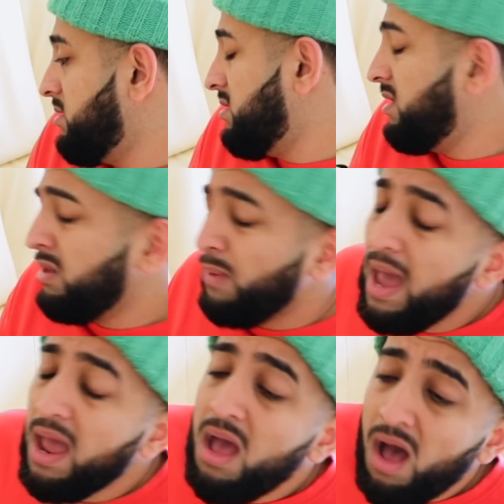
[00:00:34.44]

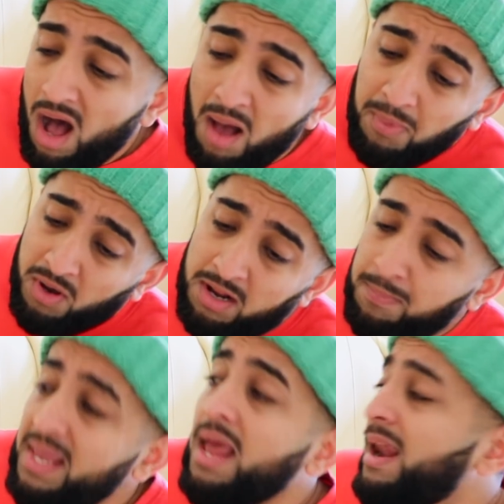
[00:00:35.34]
Anyway, I'm gonna
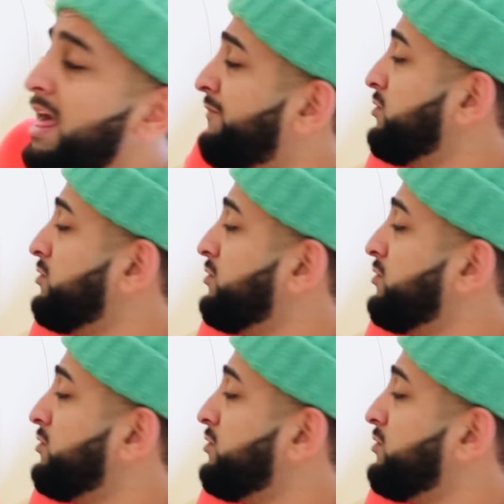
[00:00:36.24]
be late